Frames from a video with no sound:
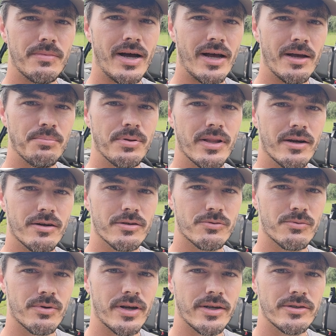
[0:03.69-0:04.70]
my
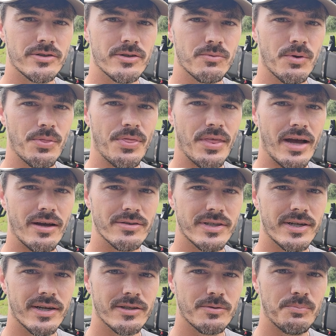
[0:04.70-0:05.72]
Polaris Ranger
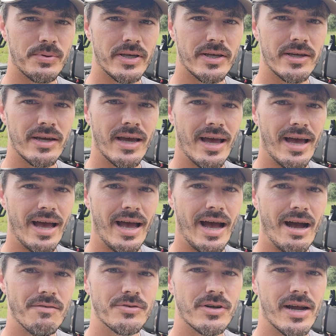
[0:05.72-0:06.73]
1000 XP
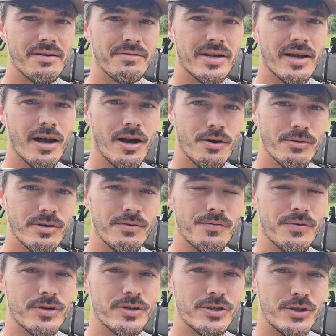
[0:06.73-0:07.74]
after having owned
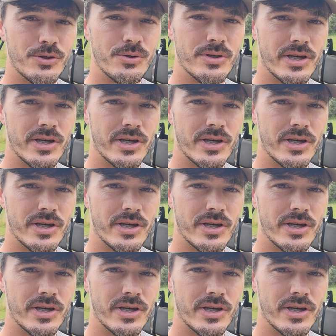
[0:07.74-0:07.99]
it for 2